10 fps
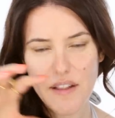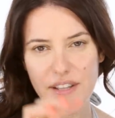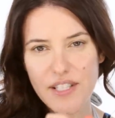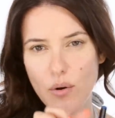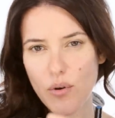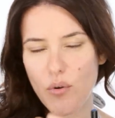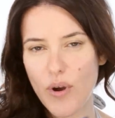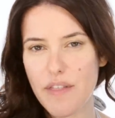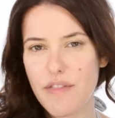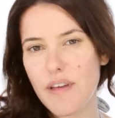These go on
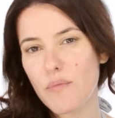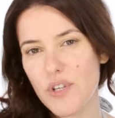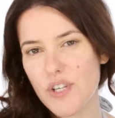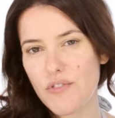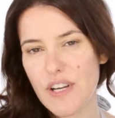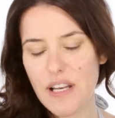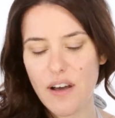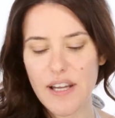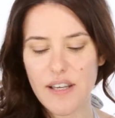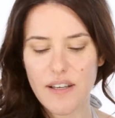quite thin, which I really
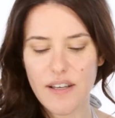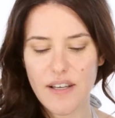like.